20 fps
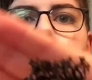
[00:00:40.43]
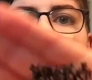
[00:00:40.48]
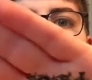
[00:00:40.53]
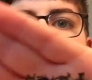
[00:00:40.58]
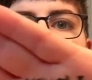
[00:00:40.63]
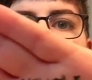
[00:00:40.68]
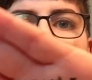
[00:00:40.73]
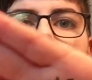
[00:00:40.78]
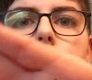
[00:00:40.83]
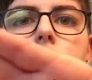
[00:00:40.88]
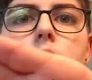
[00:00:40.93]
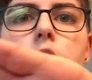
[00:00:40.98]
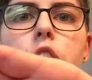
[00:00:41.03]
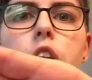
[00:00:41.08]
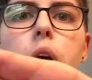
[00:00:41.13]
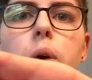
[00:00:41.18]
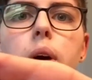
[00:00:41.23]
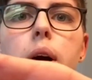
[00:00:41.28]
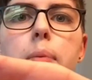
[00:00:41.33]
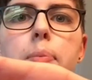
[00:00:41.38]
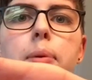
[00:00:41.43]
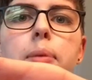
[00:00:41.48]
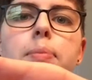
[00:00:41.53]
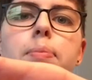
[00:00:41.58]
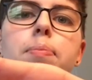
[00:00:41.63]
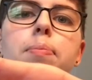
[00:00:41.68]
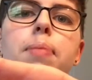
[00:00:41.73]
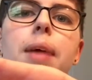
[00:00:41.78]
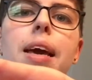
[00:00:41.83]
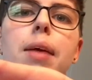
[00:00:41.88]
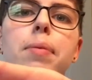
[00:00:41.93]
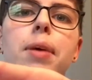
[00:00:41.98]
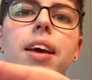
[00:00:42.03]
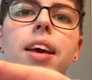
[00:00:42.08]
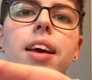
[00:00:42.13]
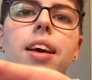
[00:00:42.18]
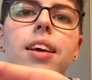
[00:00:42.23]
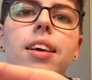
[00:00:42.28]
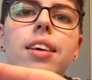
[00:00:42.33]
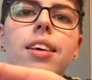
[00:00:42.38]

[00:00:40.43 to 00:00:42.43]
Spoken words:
Is that gonna show up? Maybe.